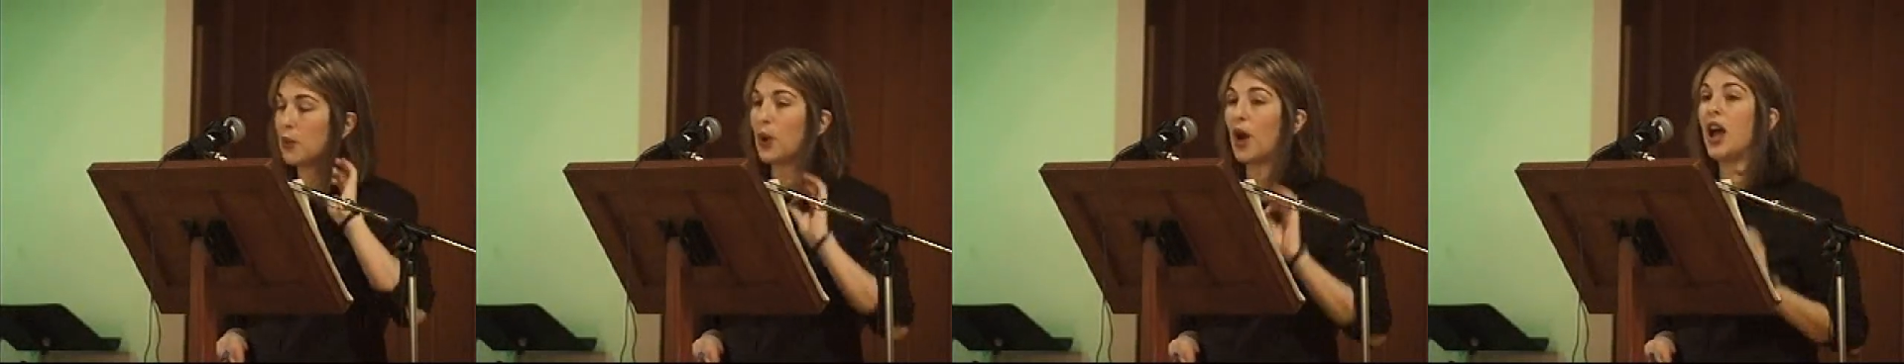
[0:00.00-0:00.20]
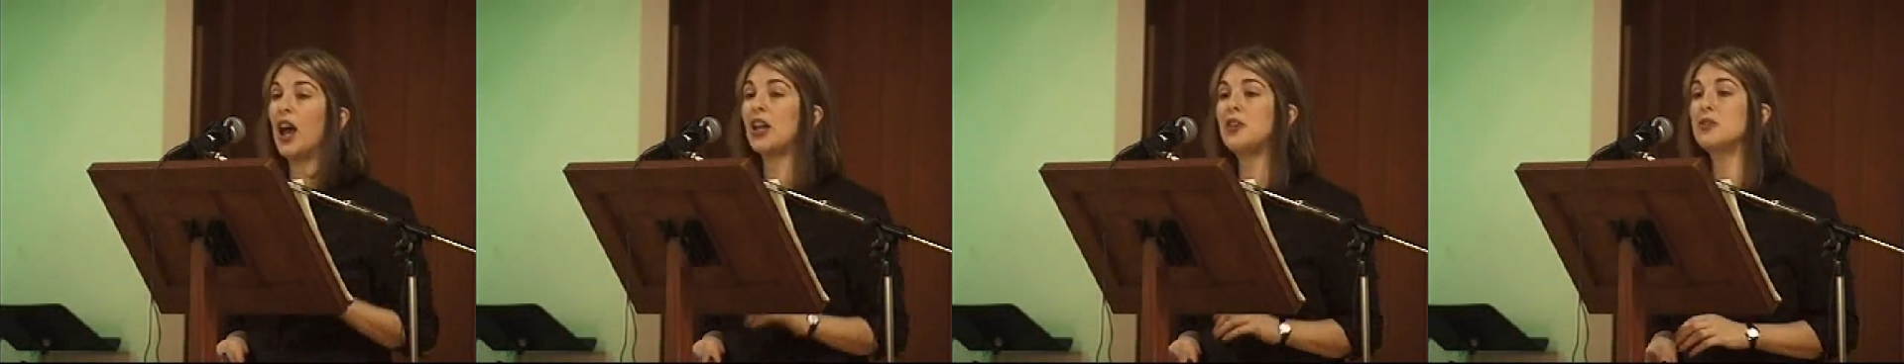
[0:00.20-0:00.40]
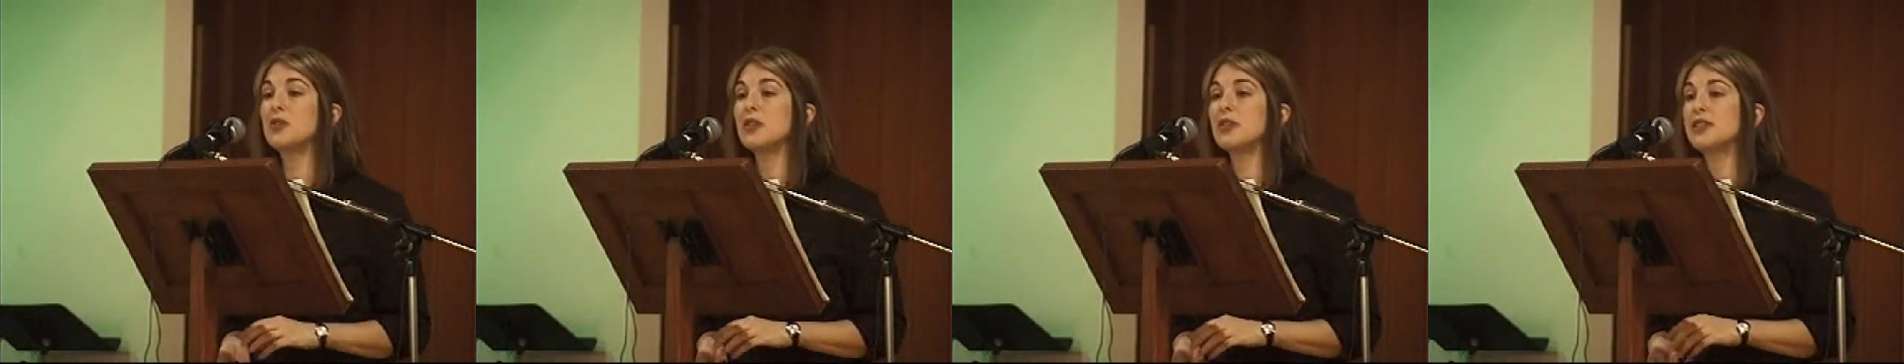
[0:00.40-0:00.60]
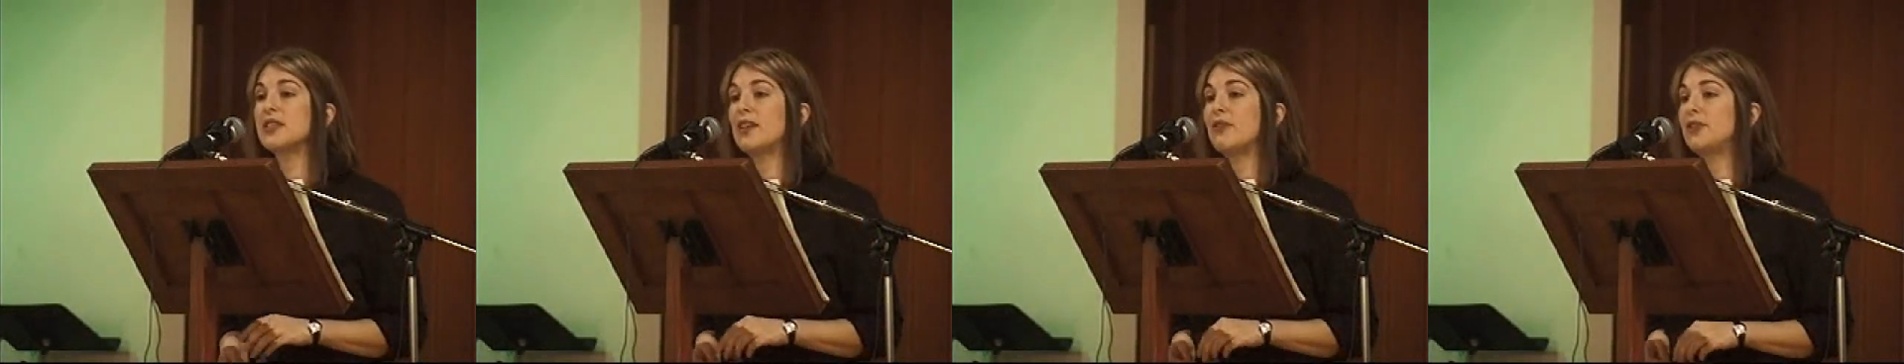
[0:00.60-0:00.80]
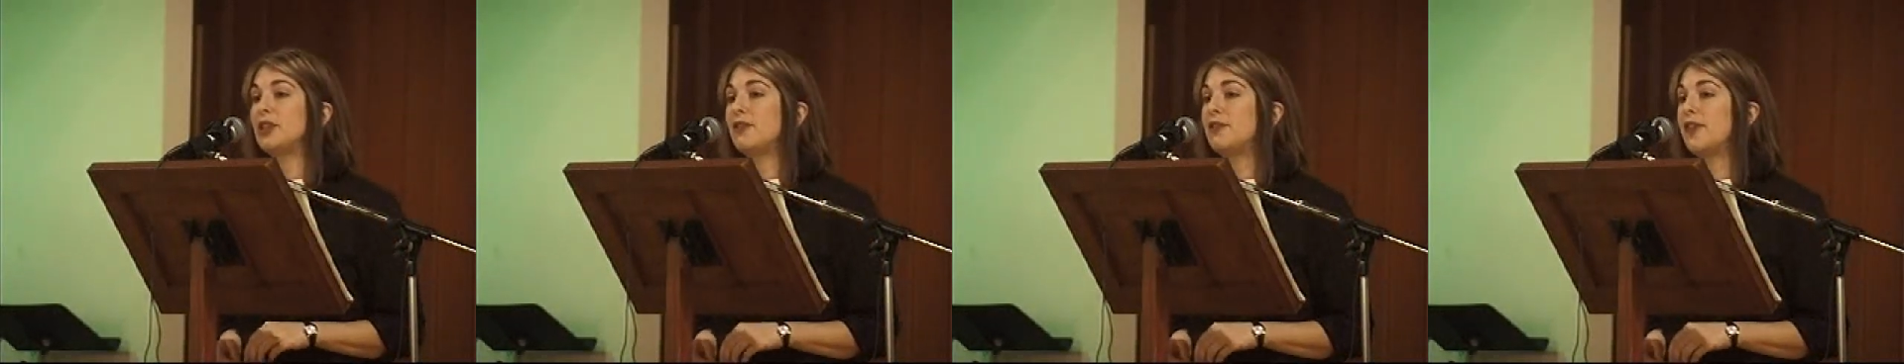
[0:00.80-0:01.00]
were
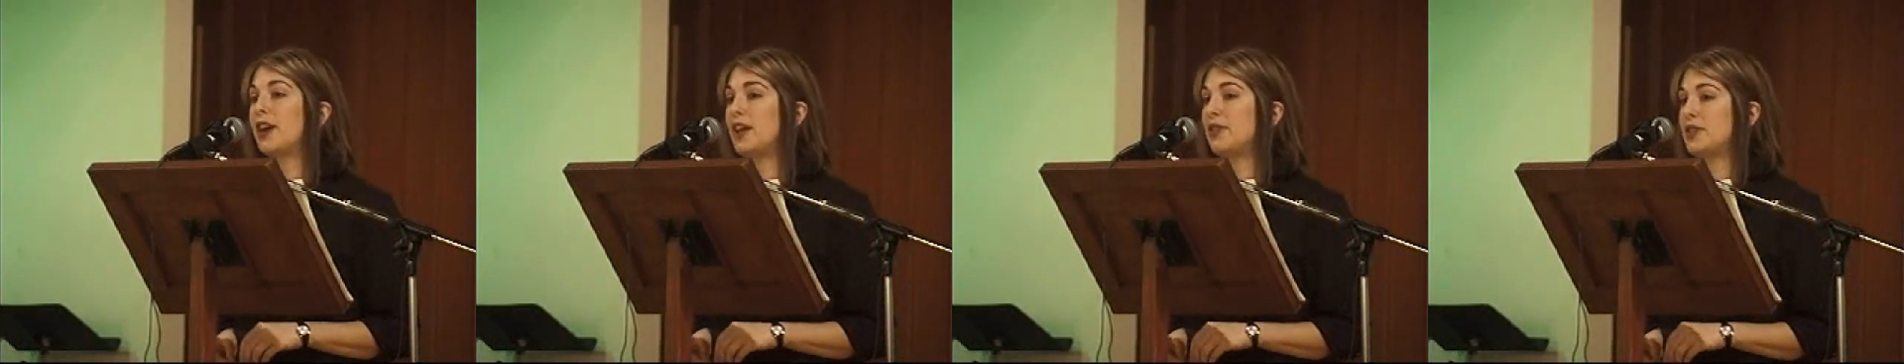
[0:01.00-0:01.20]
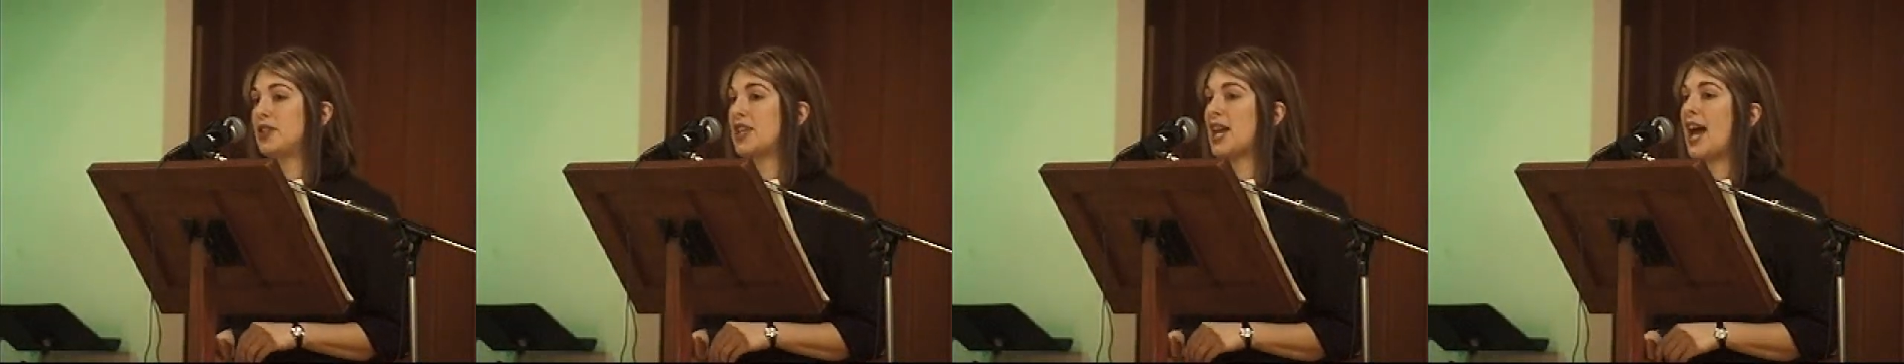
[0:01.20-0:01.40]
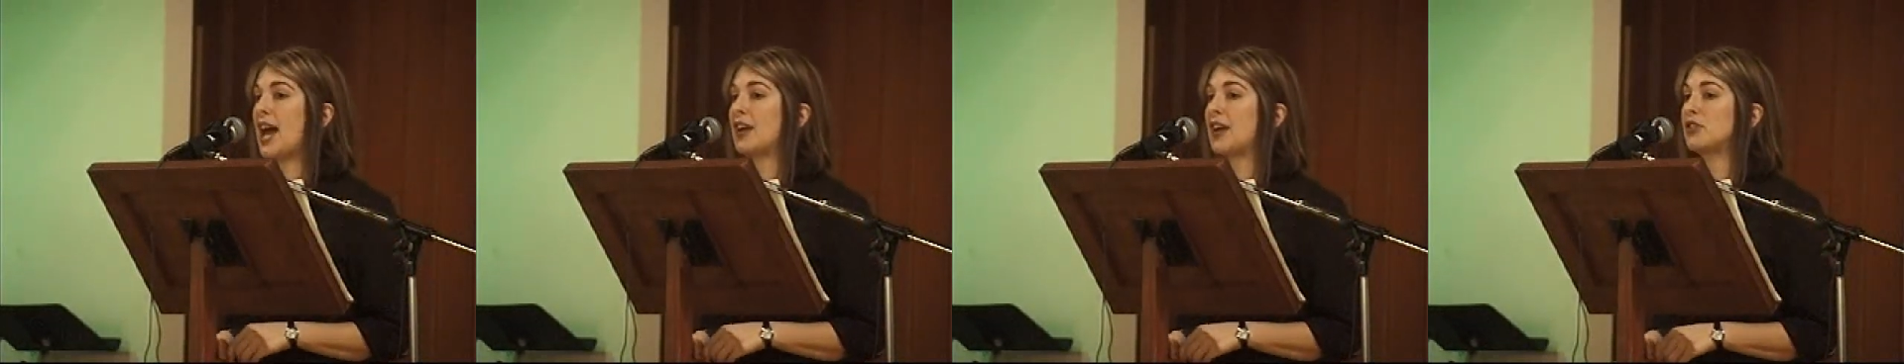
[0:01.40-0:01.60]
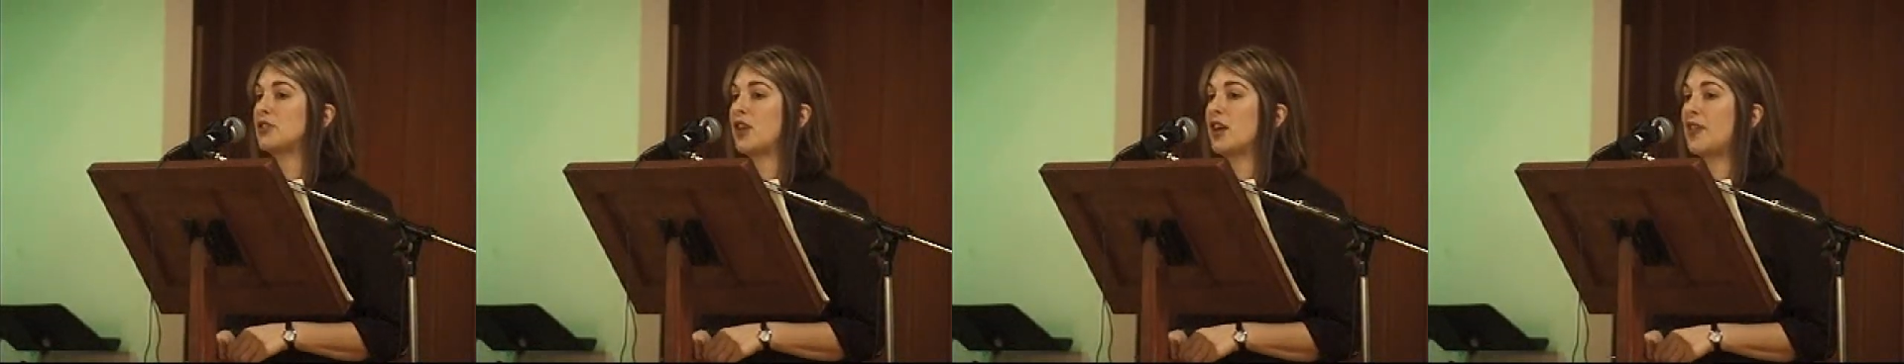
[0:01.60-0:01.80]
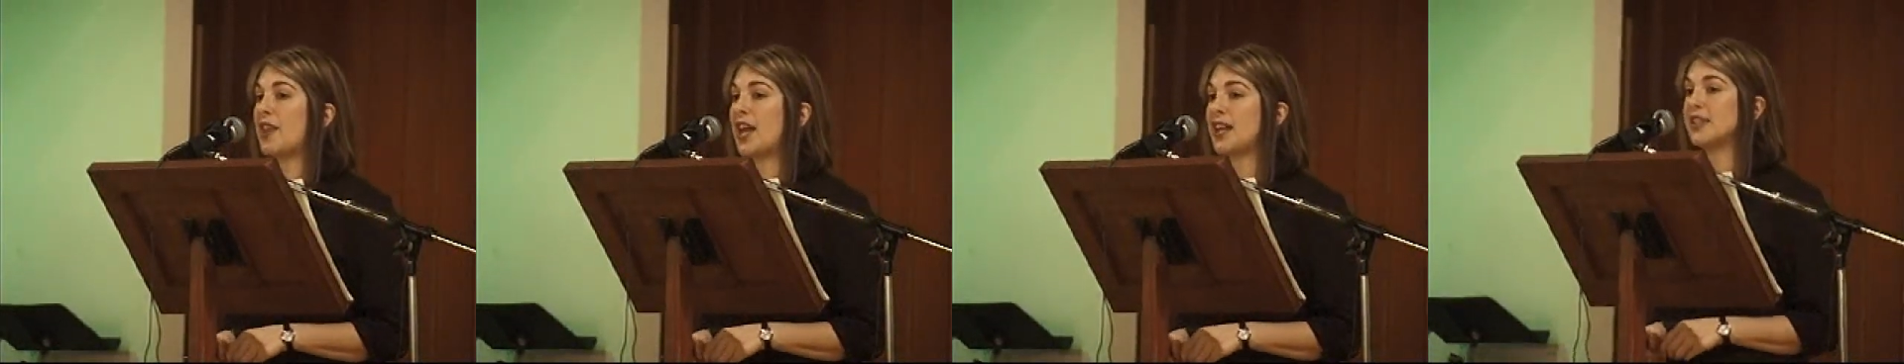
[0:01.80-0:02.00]
175 attacks
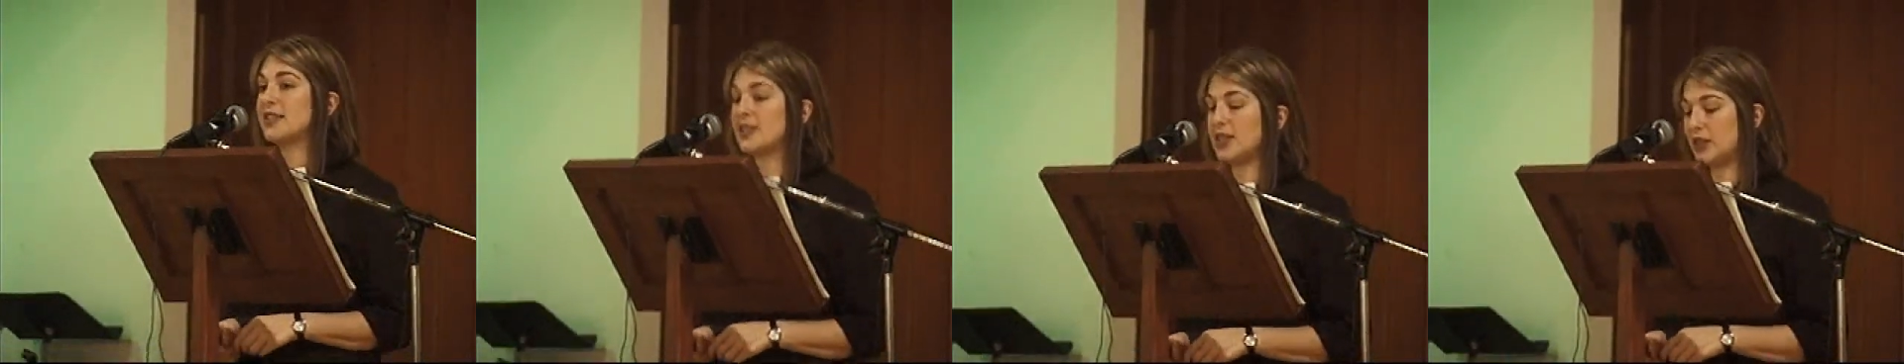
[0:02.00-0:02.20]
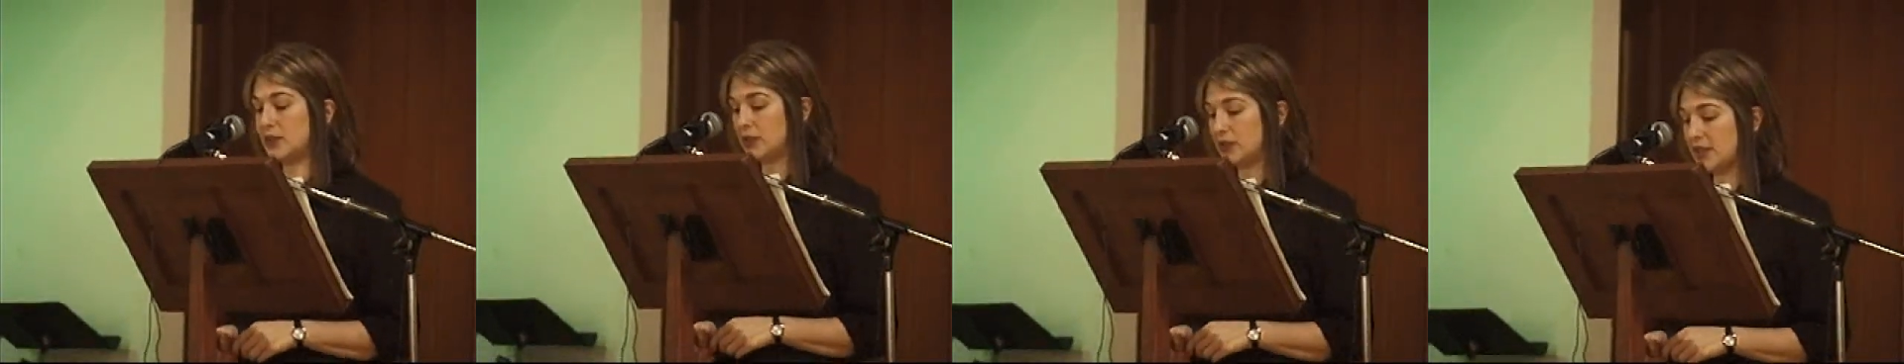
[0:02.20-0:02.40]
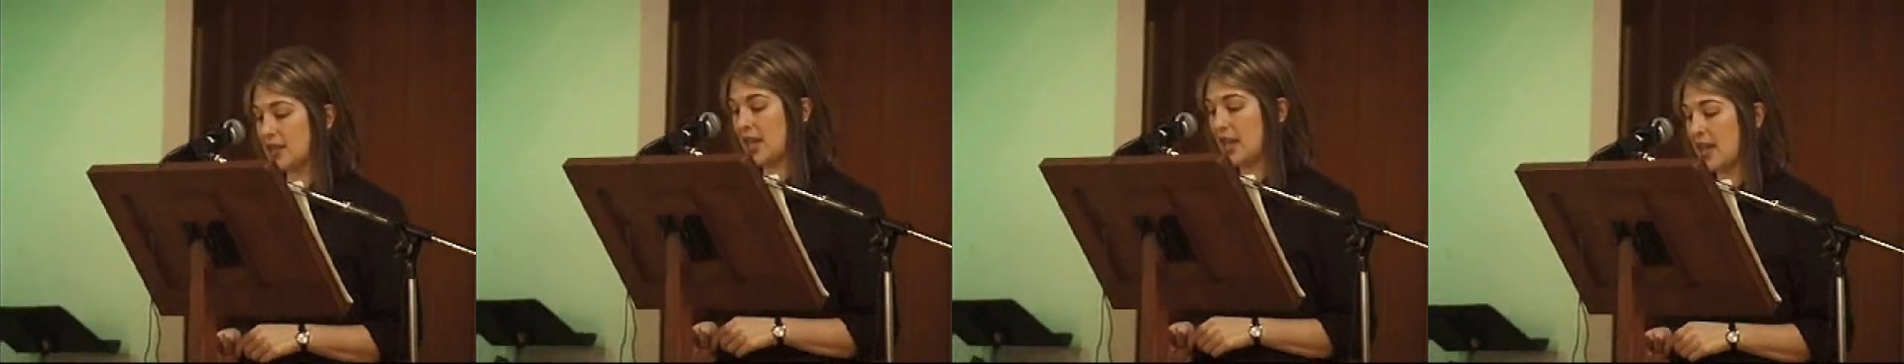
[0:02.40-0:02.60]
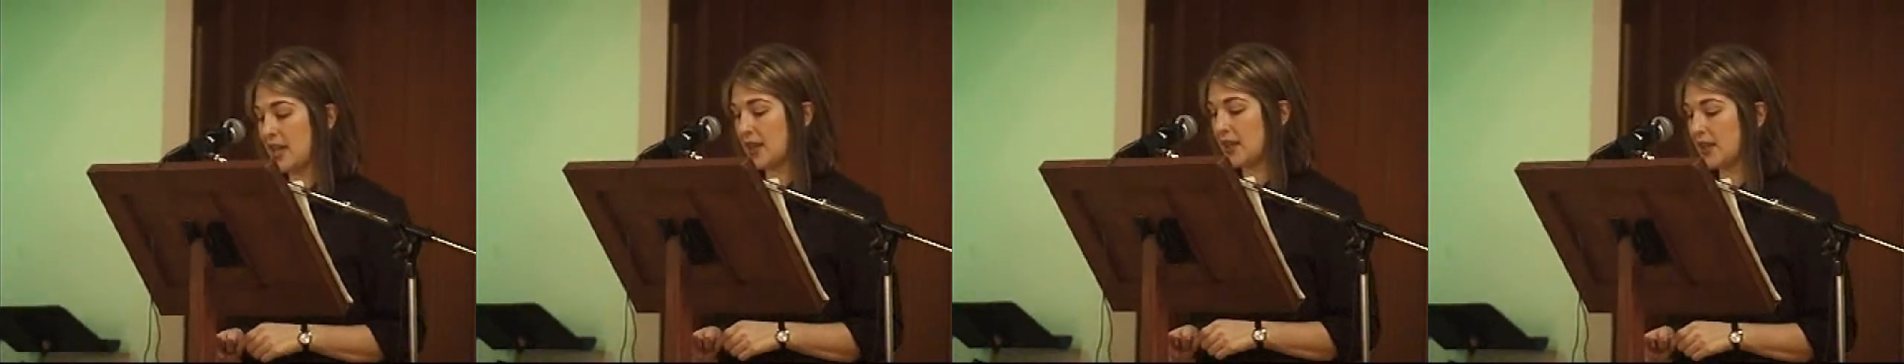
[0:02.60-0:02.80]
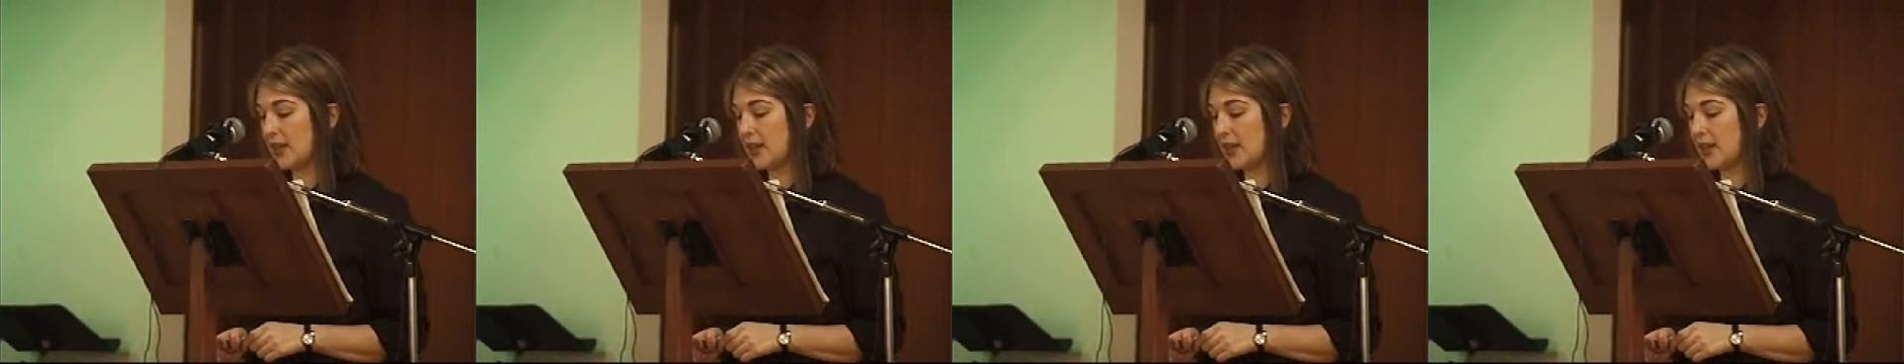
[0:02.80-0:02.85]
on that single day.